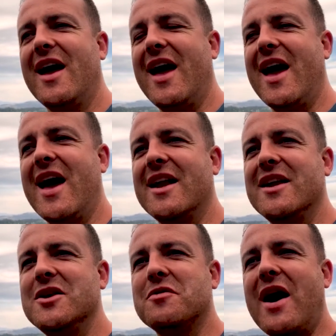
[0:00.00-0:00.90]
And
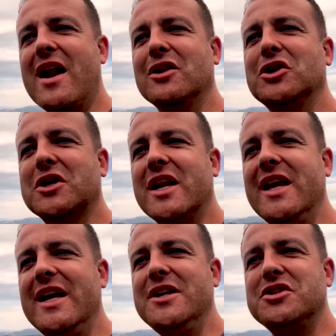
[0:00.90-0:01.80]
you got to look at
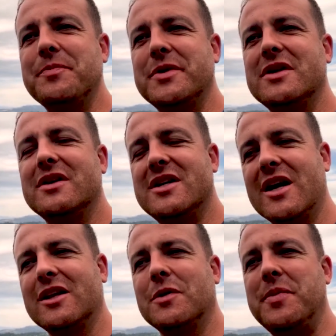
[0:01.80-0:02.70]
each in particular